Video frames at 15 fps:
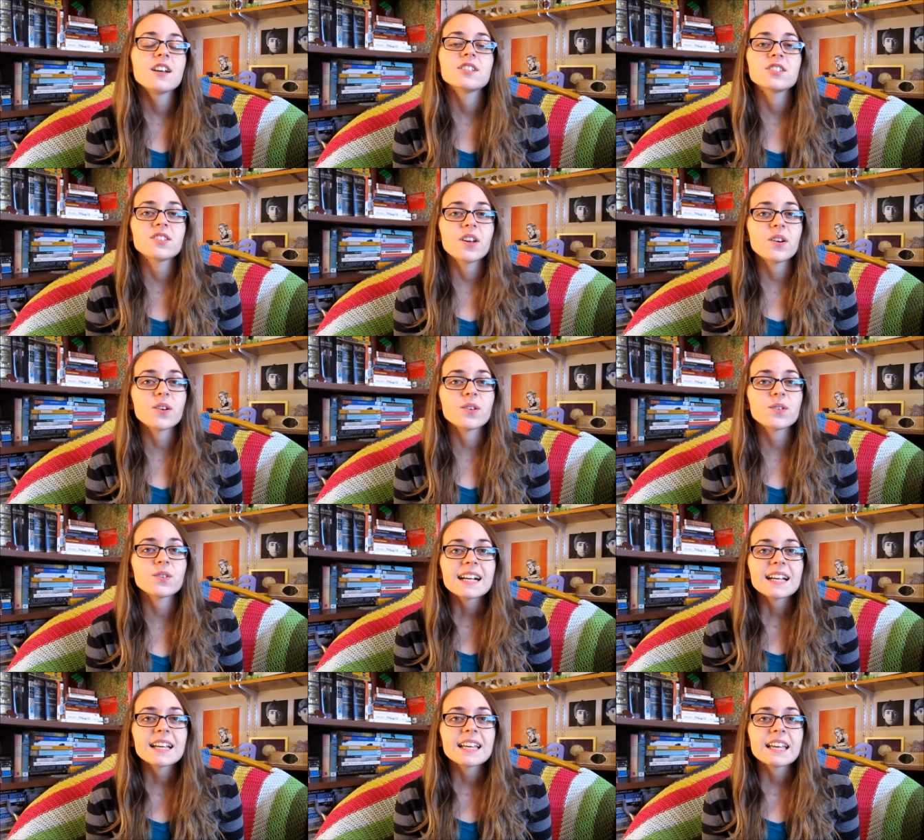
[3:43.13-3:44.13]

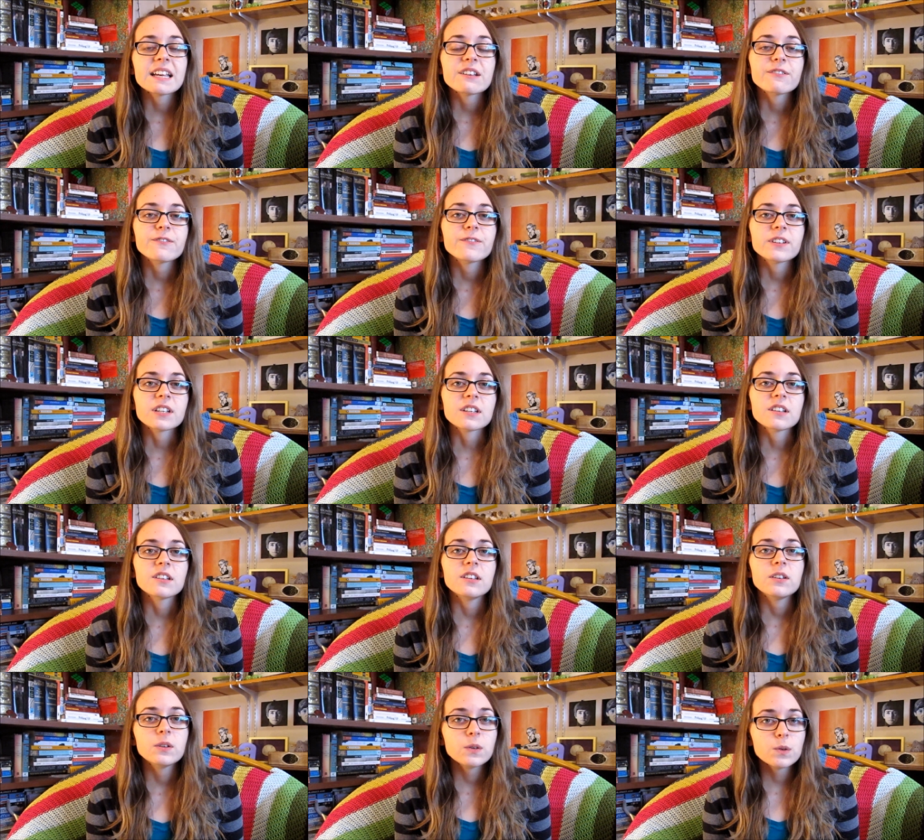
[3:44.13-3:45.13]
So if
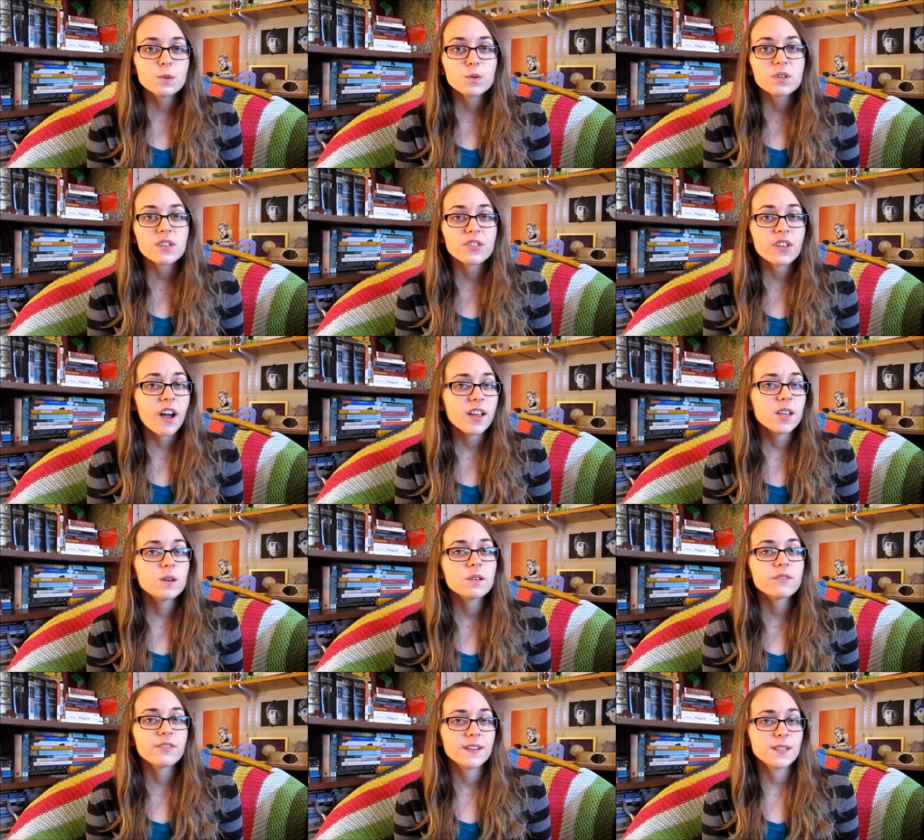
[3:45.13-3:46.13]
you thought
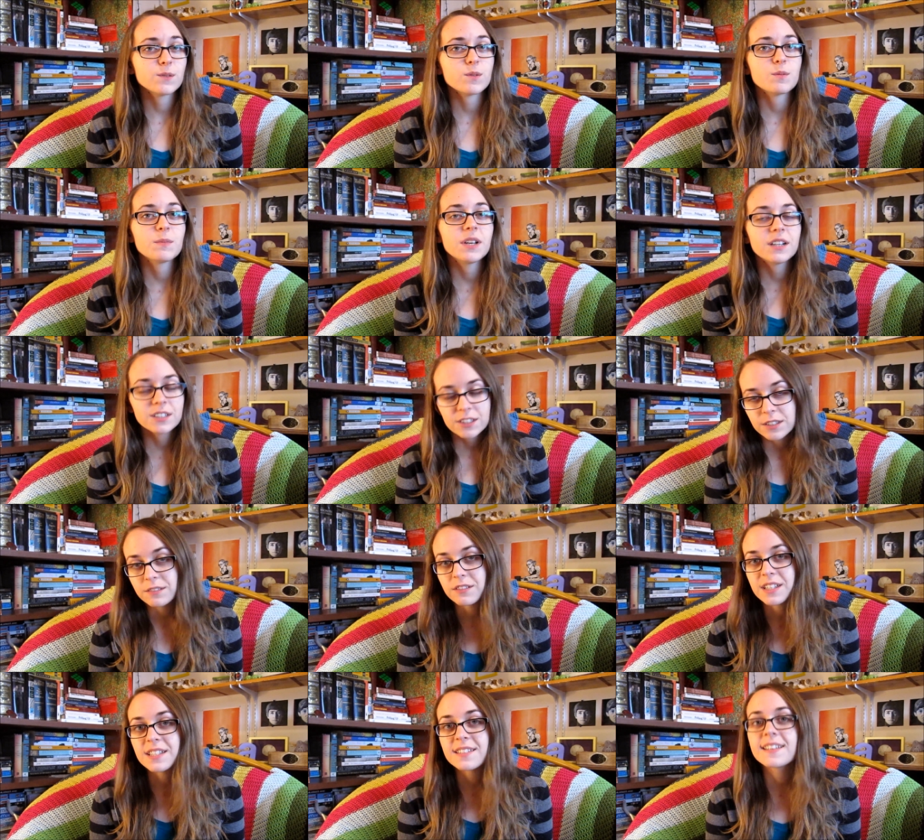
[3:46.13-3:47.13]
you were friends with me on
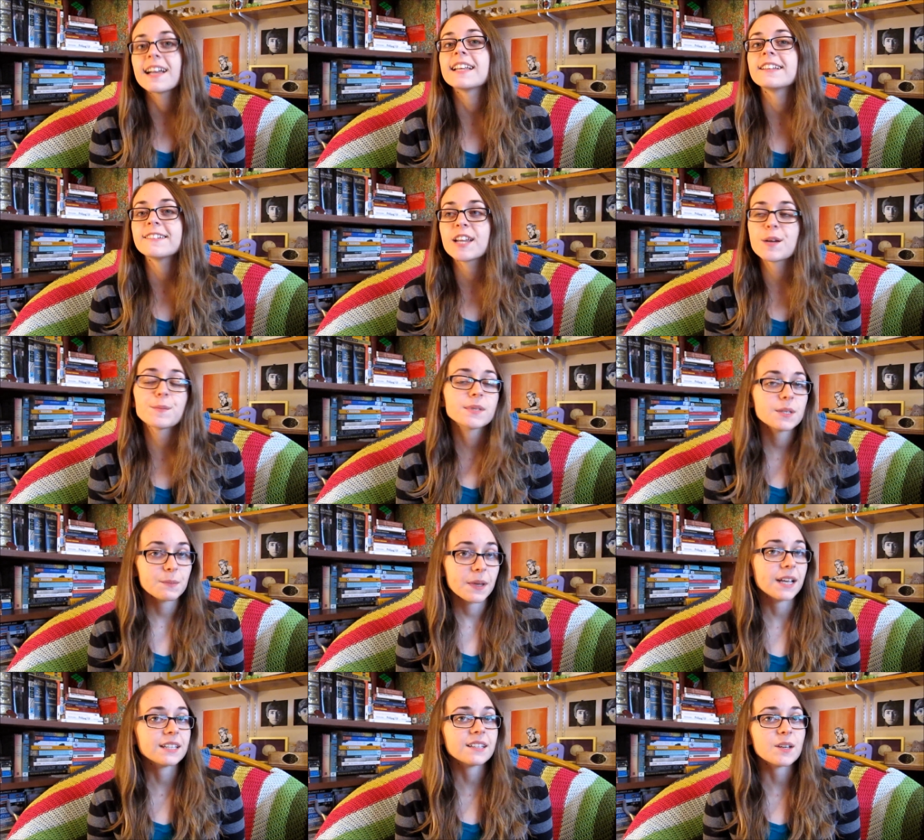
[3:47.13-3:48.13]
Goodreads and your name is
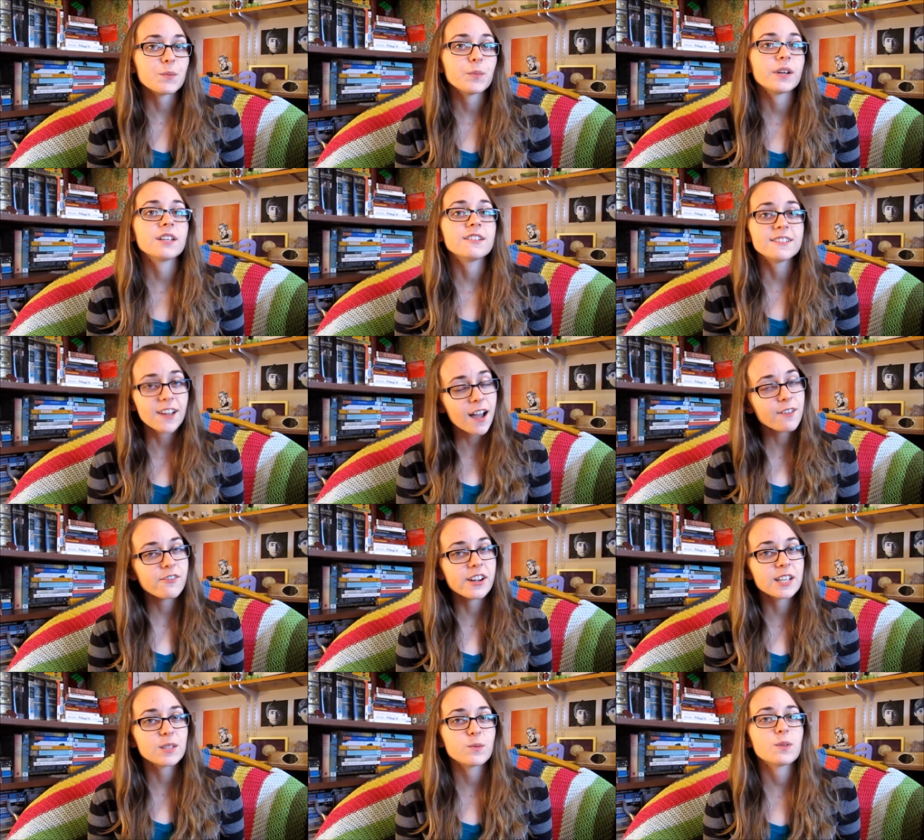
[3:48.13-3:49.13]
Amanda but you're not
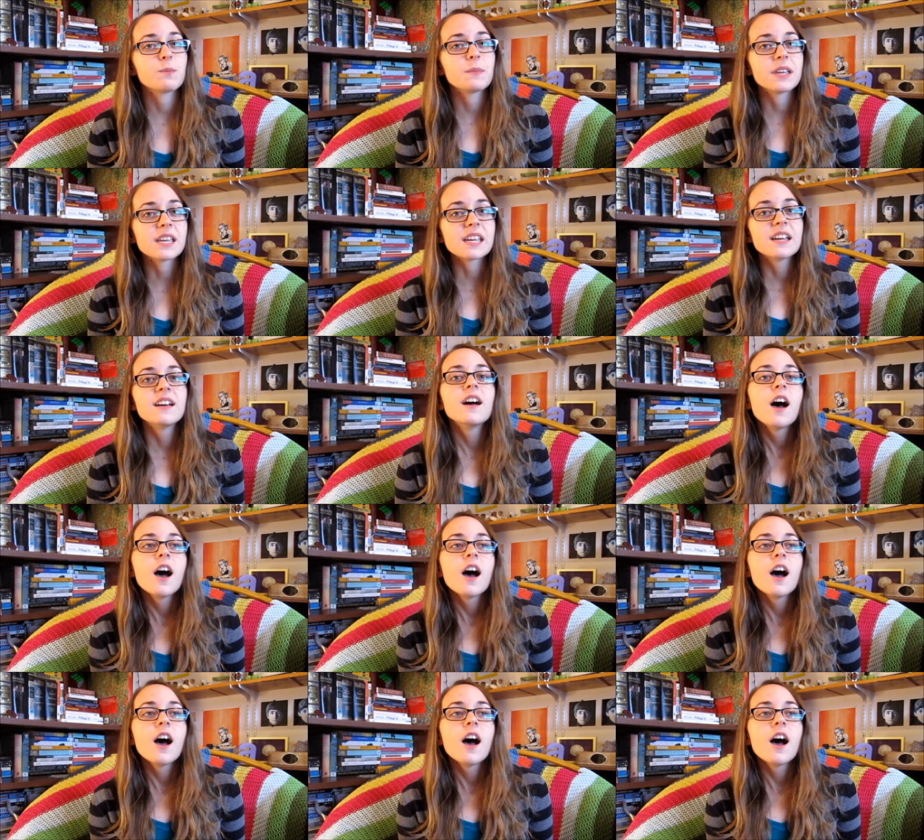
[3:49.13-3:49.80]
friends with me,